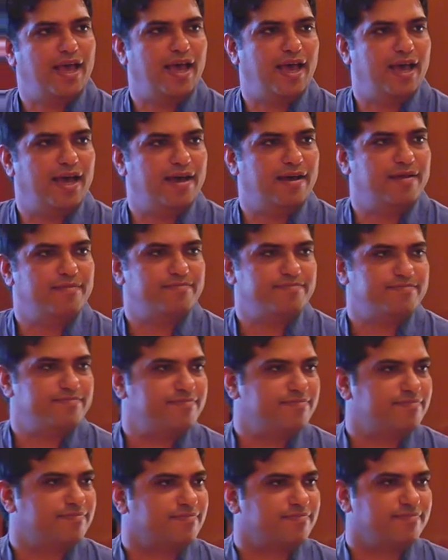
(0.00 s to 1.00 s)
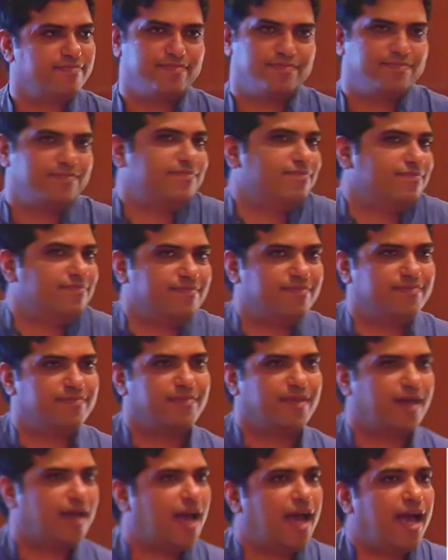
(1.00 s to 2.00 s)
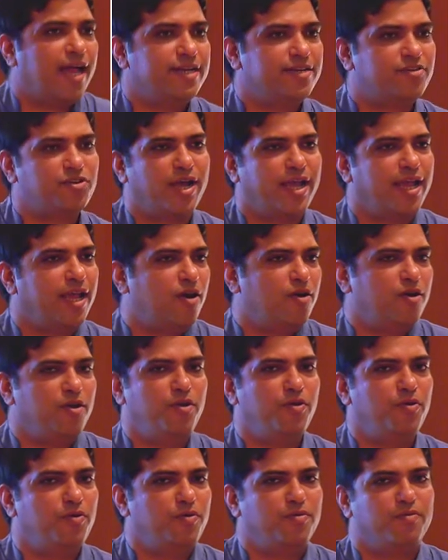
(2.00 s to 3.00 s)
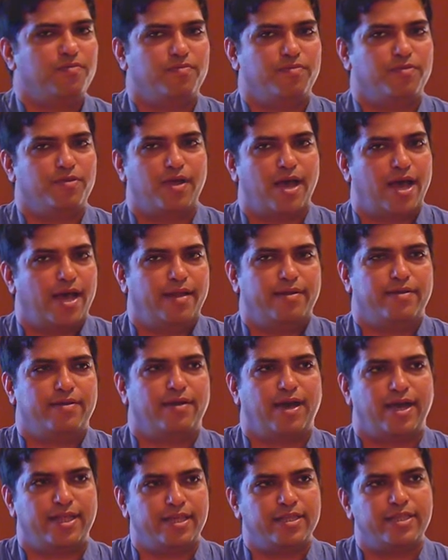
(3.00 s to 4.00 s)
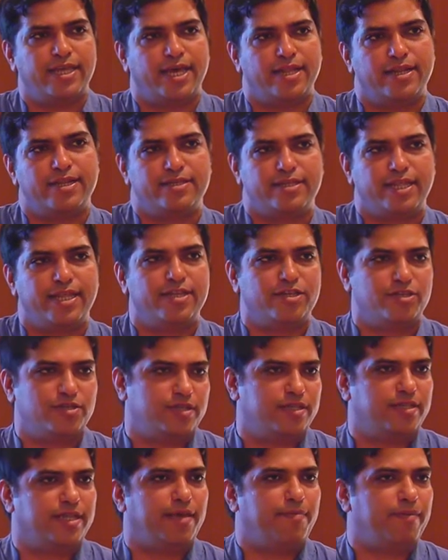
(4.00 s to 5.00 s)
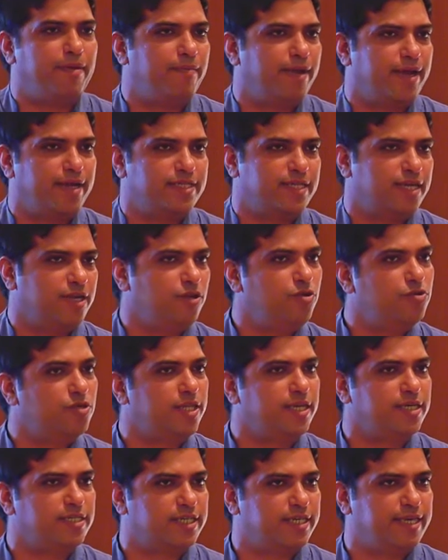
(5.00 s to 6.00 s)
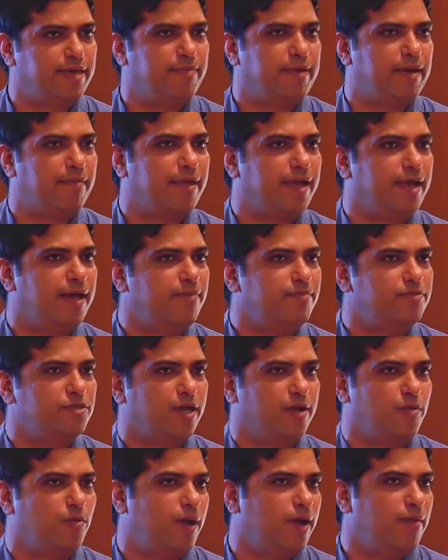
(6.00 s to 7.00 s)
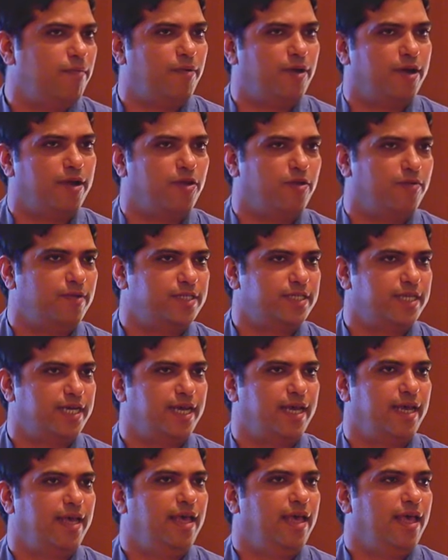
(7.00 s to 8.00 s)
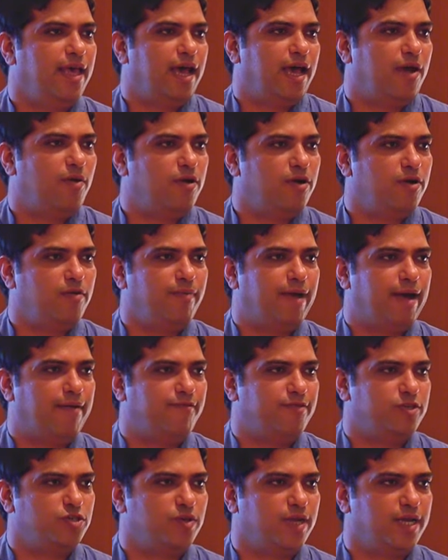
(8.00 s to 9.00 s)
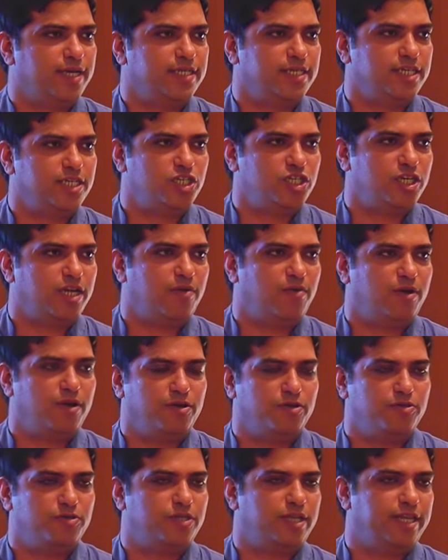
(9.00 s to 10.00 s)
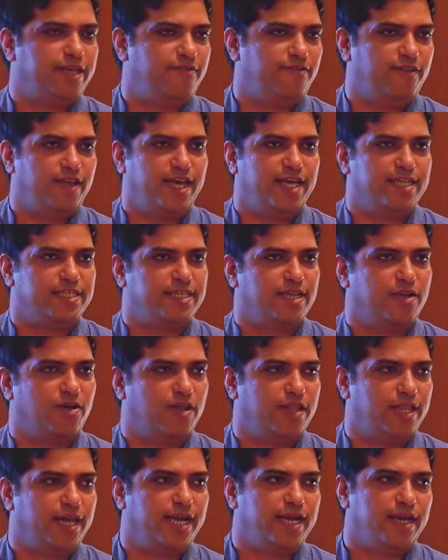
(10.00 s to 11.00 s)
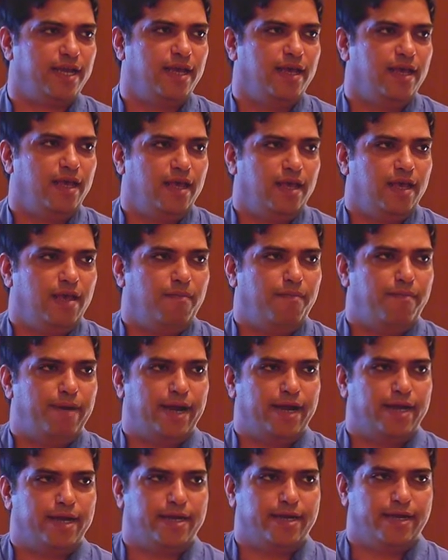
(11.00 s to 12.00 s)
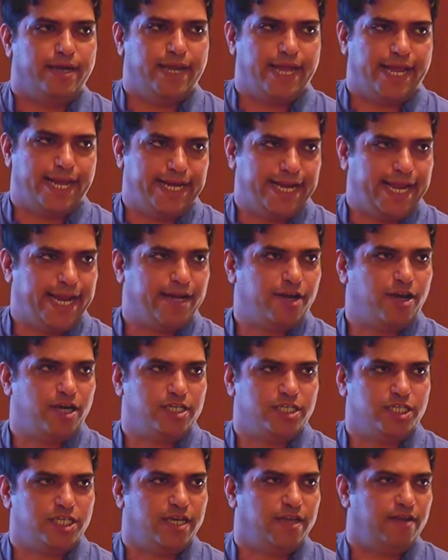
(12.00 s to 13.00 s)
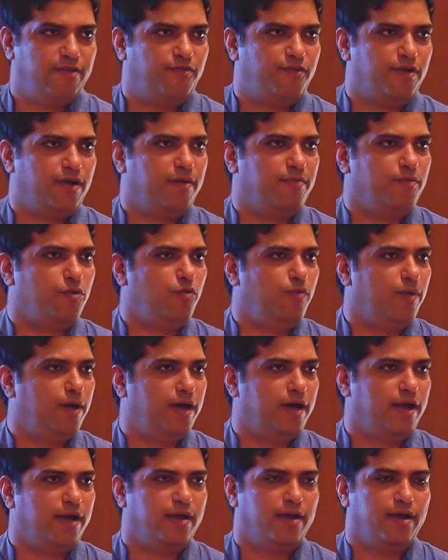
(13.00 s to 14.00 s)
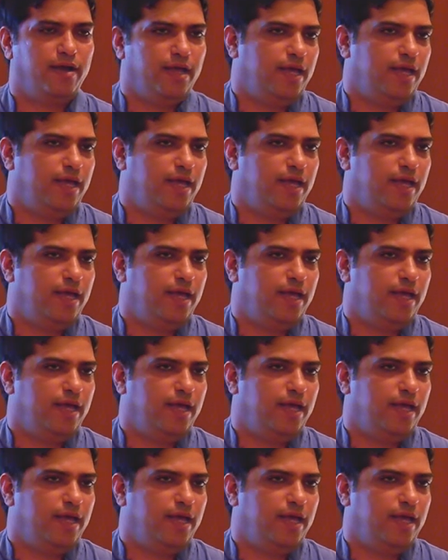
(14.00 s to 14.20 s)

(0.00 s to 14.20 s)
Um, and trying out new, and I think the other thing to keep in mind is that new things keep coming up. So at one point you would say, I want to do map visualization. I want to use leaflets and all that. But like deck.gl from Uber